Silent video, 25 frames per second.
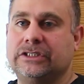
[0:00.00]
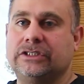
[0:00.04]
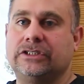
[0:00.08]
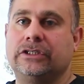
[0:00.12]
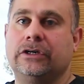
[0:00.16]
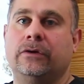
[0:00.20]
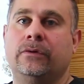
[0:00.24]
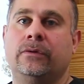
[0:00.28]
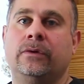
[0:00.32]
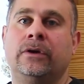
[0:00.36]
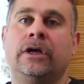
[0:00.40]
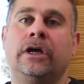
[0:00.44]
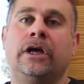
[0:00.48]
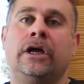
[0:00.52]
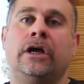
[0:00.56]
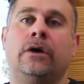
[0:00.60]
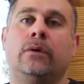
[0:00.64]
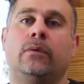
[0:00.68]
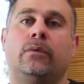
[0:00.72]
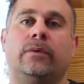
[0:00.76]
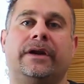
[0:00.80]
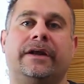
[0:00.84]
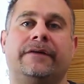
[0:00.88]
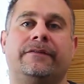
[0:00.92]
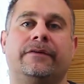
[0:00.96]
So
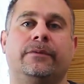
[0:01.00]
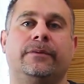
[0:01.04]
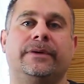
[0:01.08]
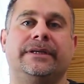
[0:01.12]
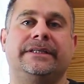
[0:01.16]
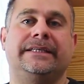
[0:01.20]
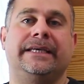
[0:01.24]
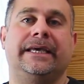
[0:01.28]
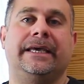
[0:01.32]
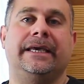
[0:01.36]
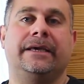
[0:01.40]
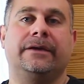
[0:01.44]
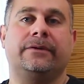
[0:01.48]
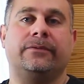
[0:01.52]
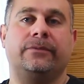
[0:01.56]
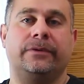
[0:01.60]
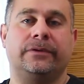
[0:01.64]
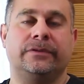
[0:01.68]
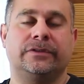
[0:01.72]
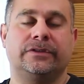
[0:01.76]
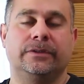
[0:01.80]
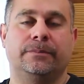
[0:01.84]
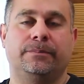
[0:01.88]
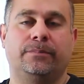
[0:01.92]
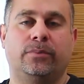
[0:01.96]
whenever we take
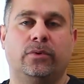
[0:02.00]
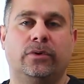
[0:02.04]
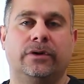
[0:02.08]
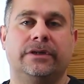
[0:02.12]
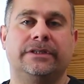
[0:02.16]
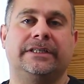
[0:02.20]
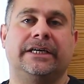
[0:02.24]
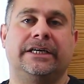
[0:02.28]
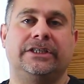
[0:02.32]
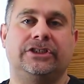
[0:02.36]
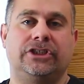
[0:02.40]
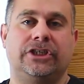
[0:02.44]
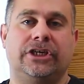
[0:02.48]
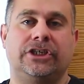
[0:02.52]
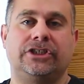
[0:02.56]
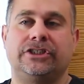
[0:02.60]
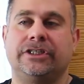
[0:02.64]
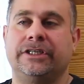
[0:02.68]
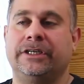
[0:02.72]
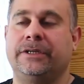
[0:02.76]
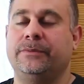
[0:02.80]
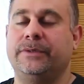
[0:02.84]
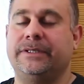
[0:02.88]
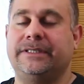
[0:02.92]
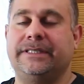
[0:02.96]
and support
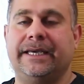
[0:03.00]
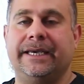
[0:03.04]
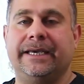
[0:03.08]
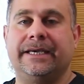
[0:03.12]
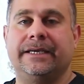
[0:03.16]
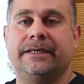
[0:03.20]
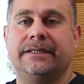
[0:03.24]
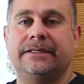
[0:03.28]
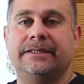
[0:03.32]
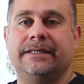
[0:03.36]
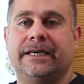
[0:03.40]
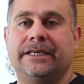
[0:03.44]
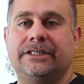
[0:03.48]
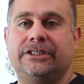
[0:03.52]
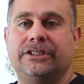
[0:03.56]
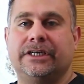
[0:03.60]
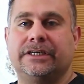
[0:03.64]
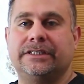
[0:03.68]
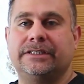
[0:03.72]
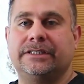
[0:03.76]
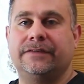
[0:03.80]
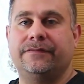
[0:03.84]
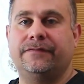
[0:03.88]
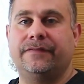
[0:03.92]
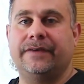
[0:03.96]
digestion and we take
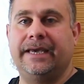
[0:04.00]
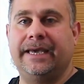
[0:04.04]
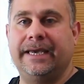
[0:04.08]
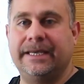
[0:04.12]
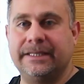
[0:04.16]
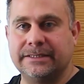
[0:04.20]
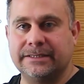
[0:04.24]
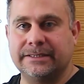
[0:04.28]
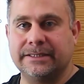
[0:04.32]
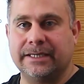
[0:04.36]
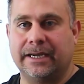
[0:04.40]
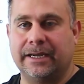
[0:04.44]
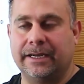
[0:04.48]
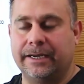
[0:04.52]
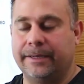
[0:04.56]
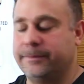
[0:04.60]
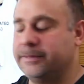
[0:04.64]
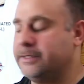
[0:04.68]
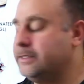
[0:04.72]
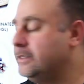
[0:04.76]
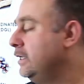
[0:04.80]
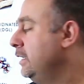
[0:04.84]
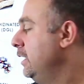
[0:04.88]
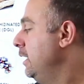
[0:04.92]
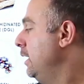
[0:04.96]
digestive
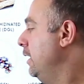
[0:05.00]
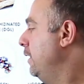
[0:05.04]
enzymes,